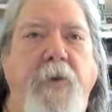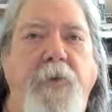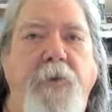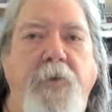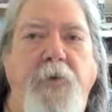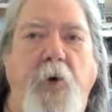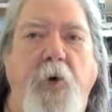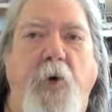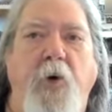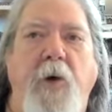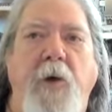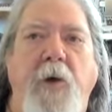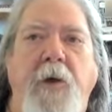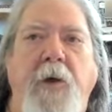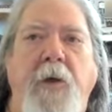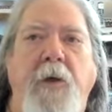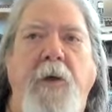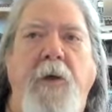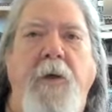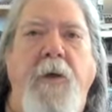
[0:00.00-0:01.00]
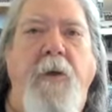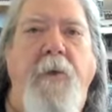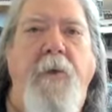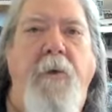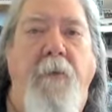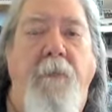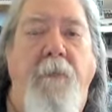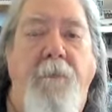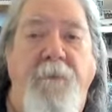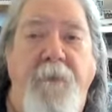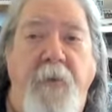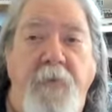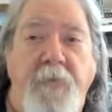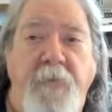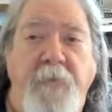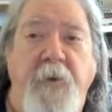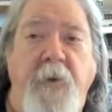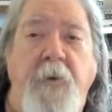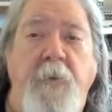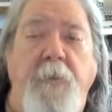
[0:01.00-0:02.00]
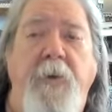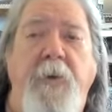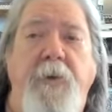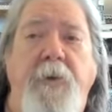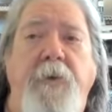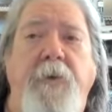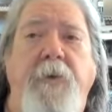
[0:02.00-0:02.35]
joy, fulfillment.